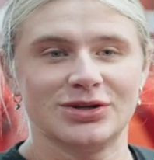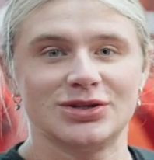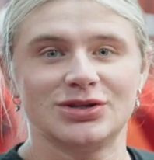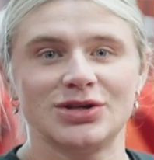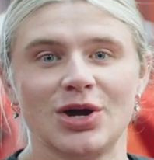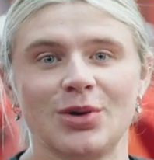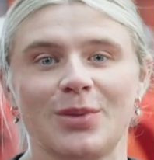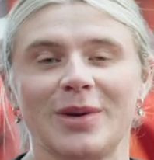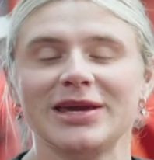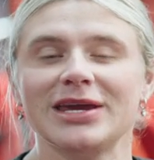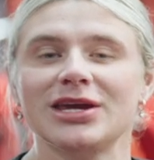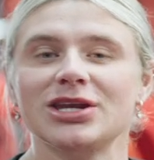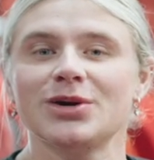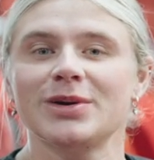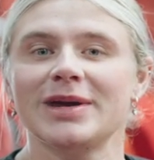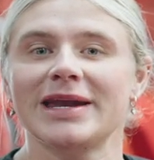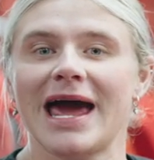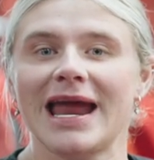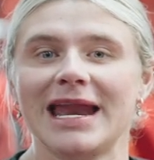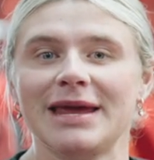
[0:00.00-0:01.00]
So when you're
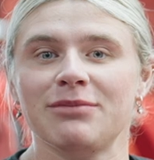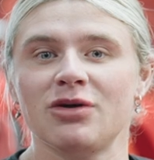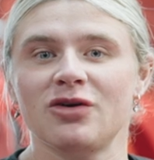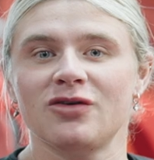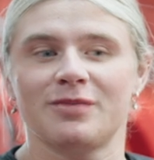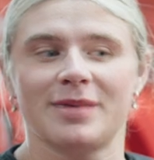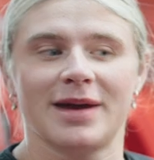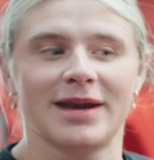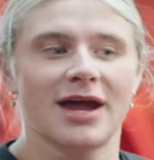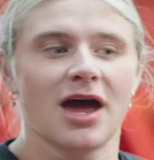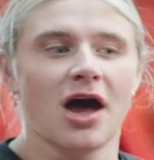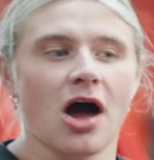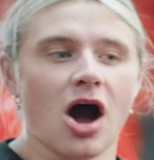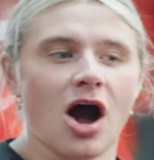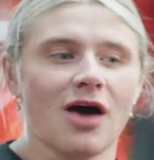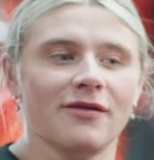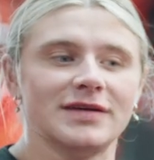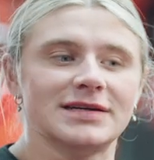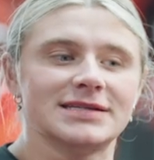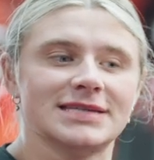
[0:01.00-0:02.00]
doing any movement,
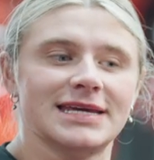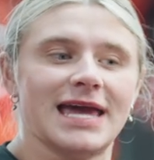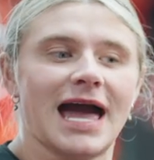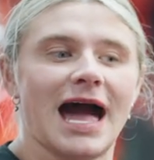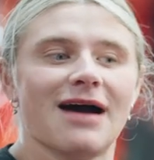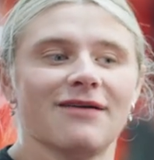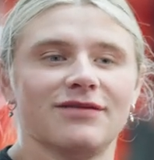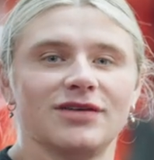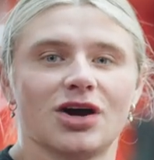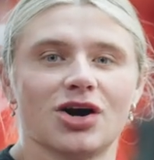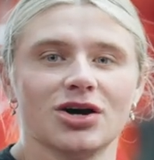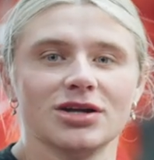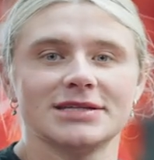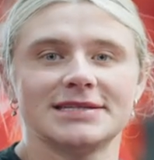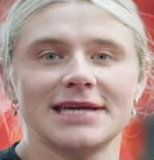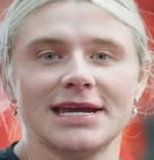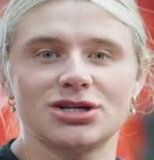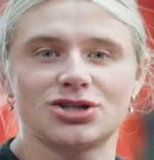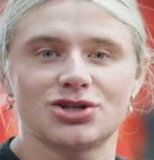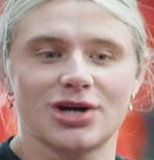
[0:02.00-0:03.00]
obviously you have your
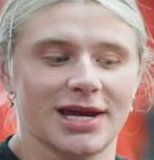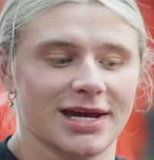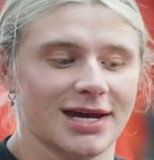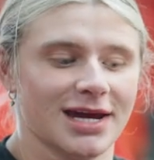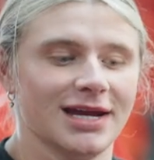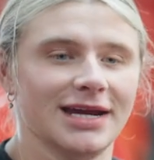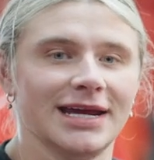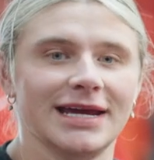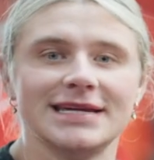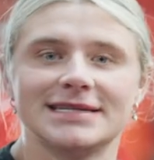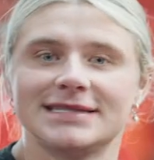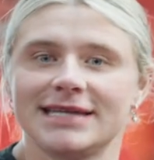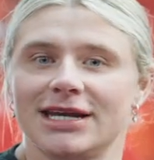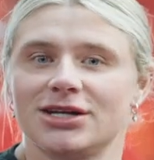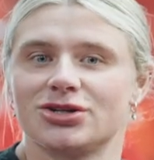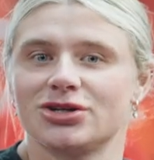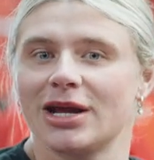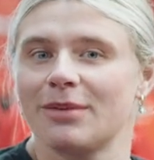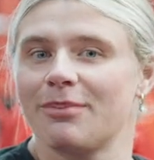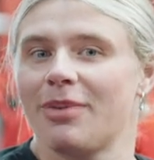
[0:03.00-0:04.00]
concentric and
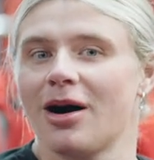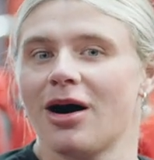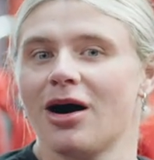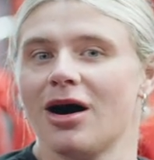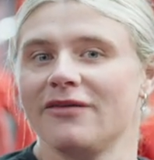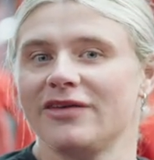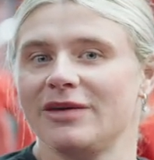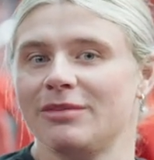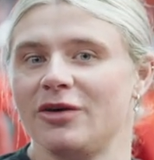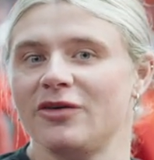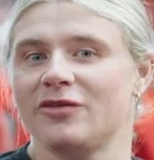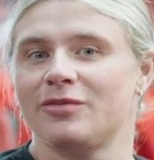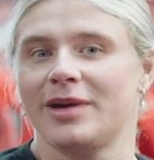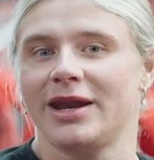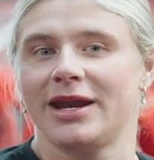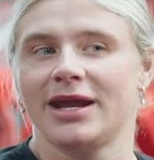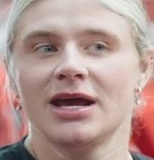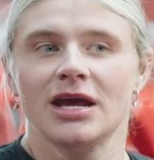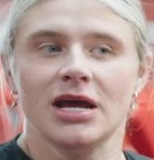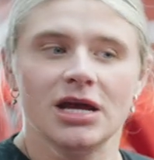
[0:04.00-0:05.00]
eccentric part of your
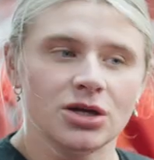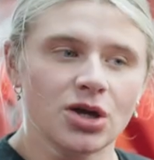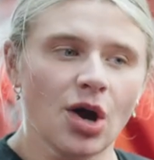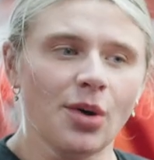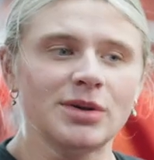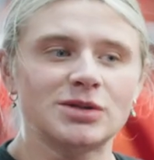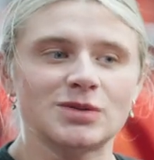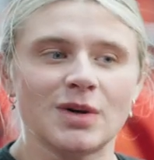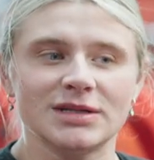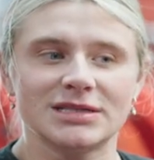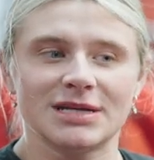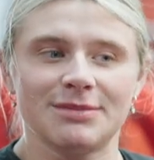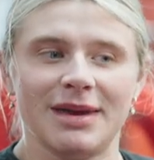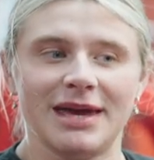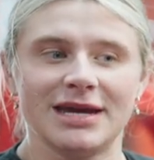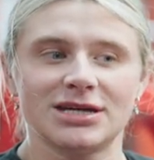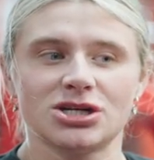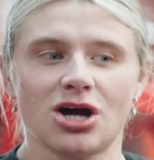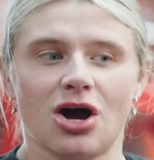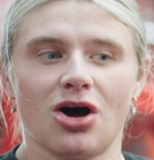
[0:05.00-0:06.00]
movement. You always want to
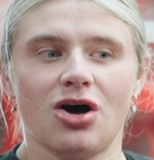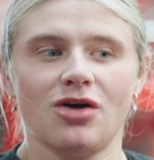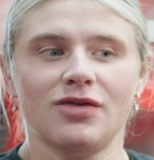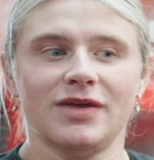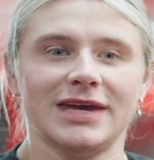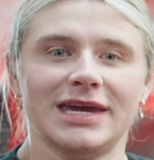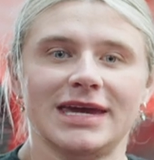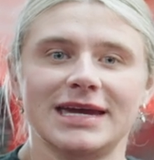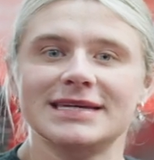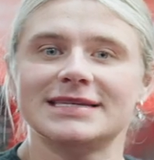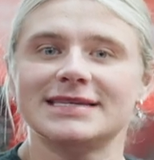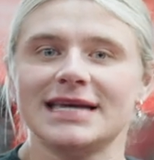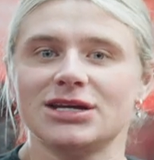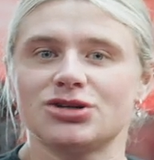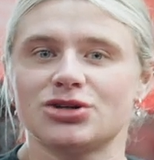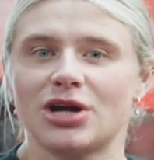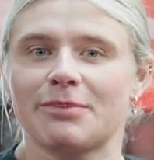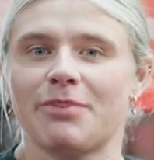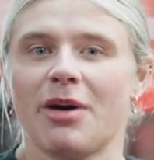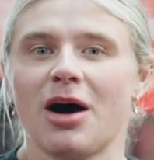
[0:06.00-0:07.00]
make sure the
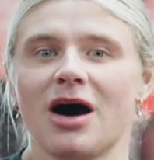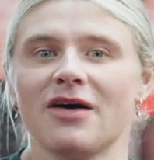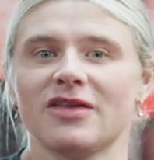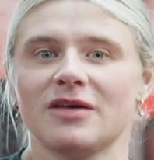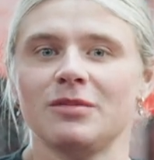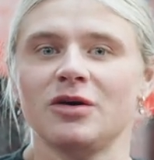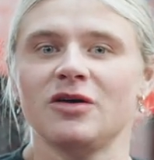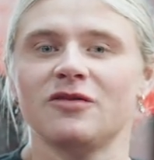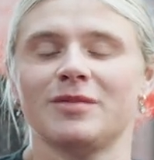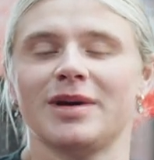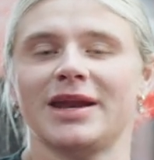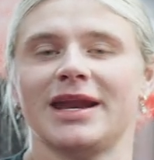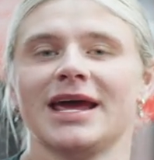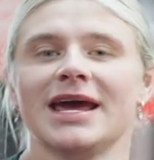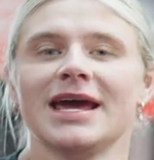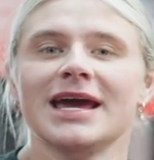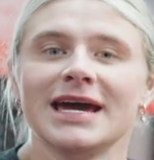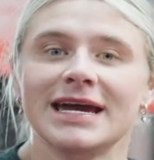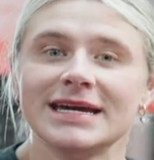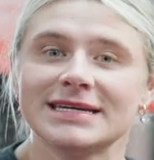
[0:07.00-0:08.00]
eccentric part of the movement
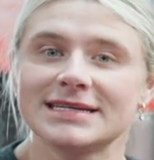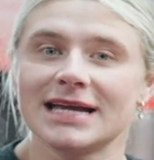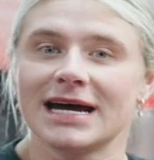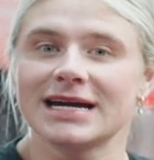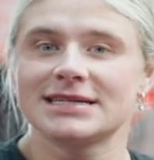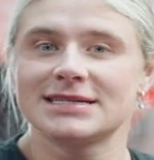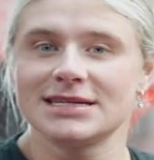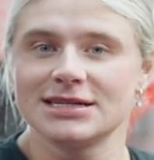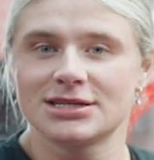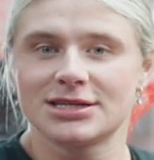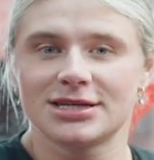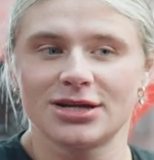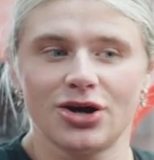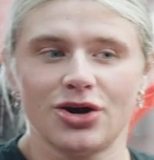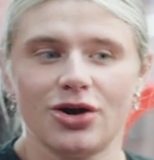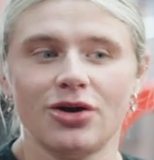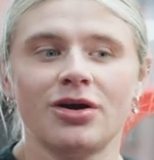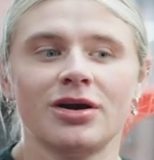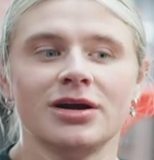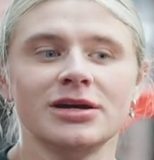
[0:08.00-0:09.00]
is nice and
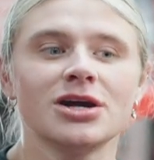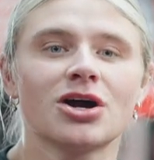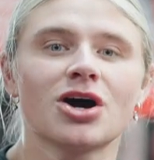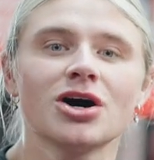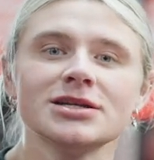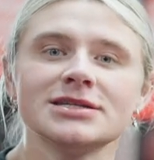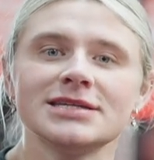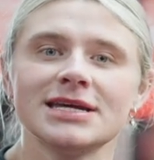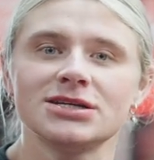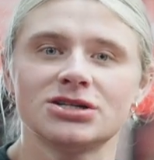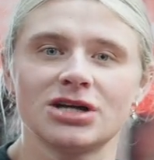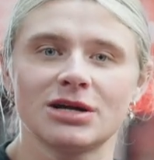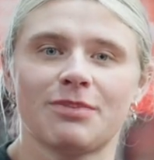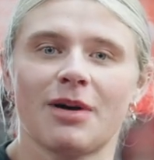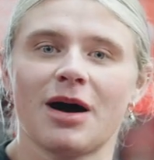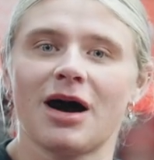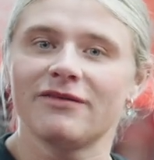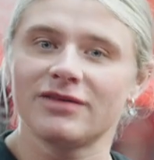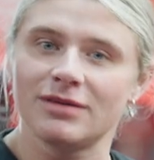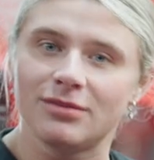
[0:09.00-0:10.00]
slow. Your concentric
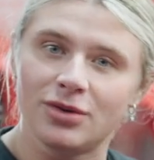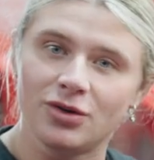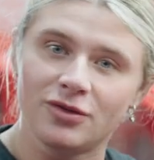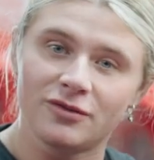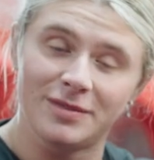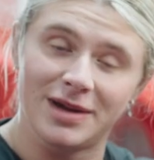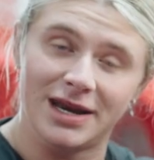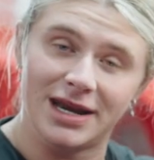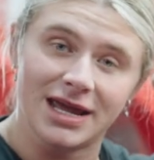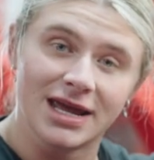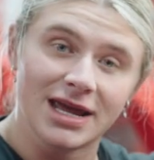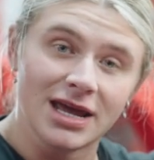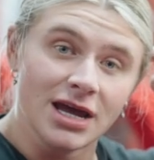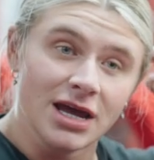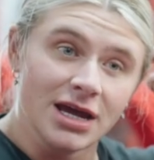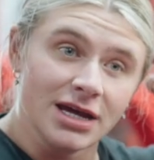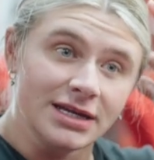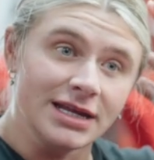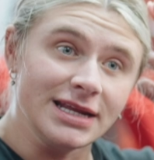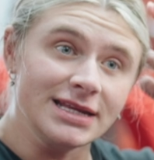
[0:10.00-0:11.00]
part of your movement
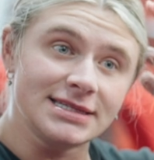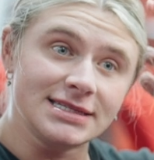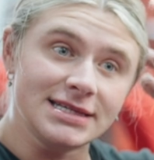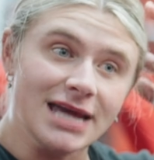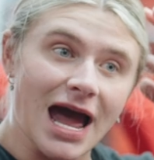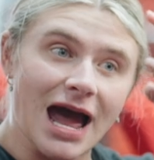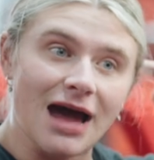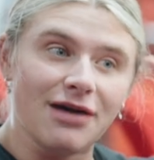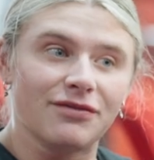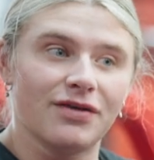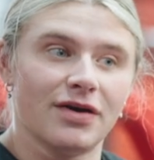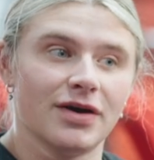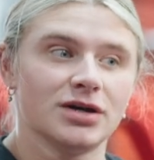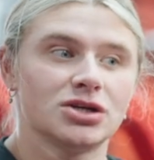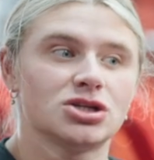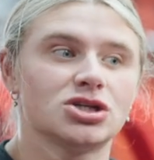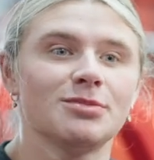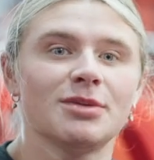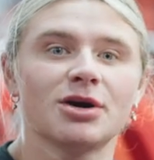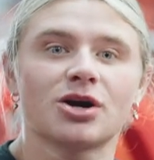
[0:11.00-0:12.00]
needs to have
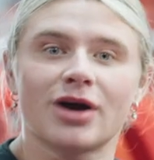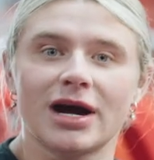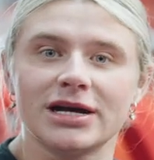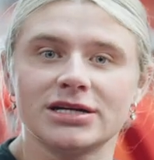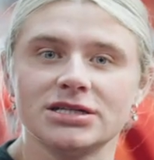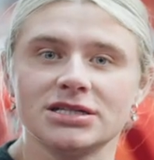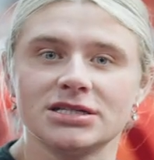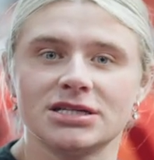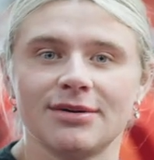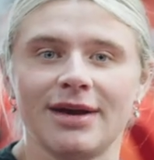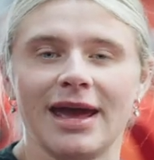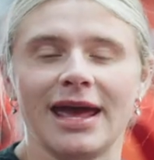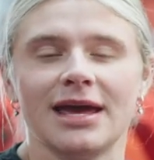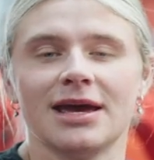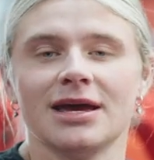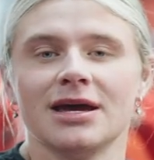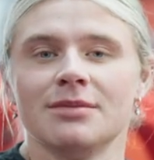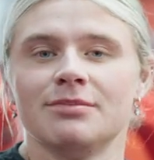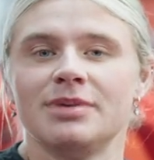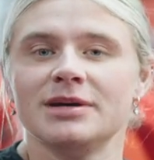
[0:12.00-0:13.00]
some aggression to it,
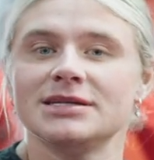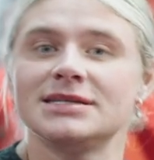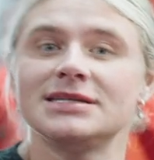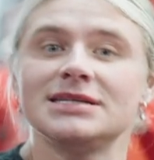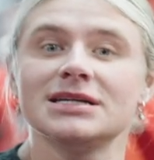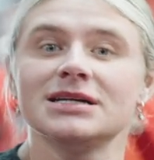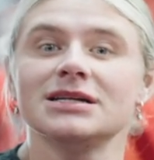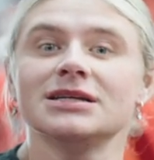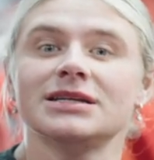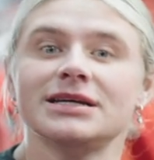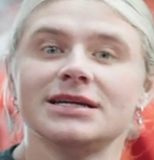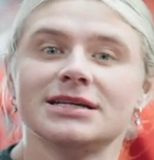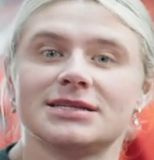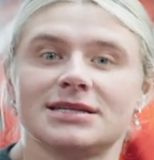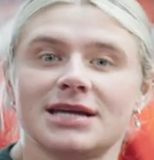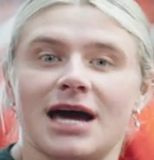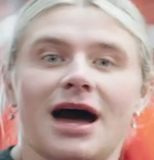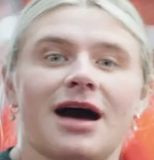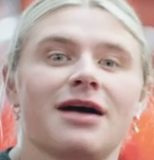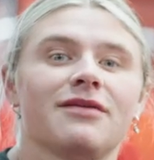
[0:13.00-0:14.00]
but still needs
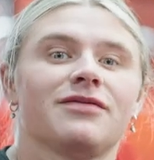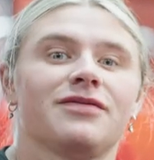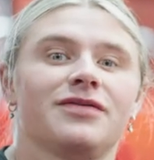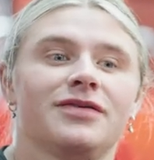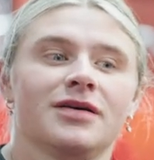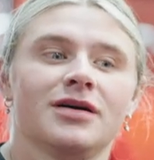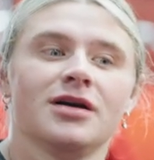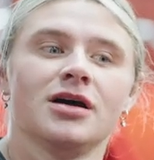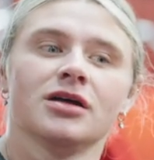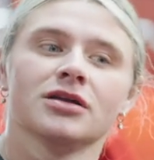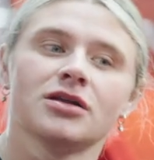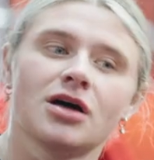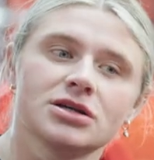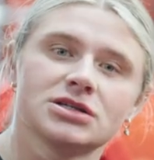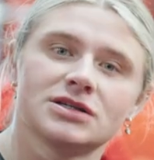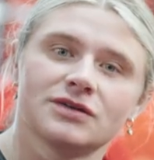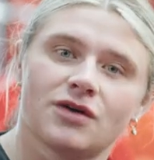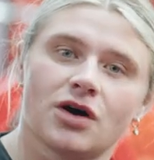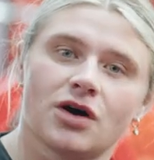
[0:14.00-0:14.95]
to have lots of